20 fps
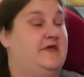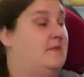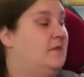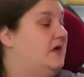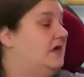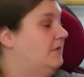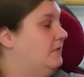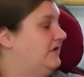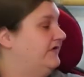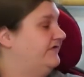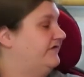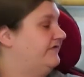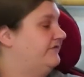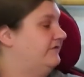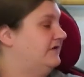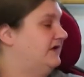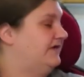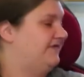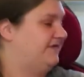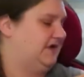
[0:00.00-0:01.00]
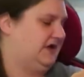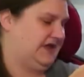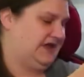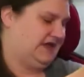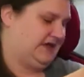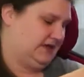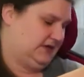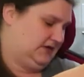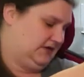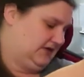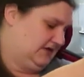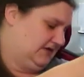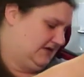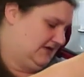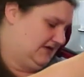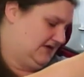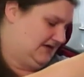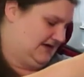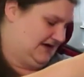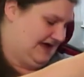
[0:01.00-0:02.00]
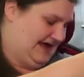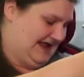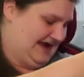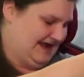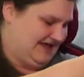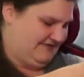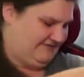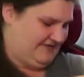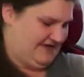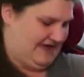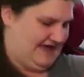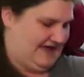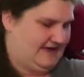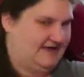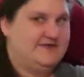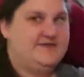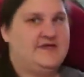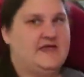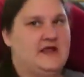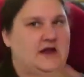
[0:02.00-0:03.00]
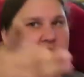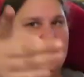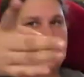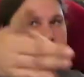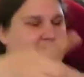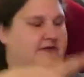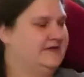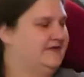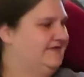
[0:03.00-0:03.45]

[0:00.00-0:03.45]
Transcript: summer, which is really sucky. I love that. Say hello.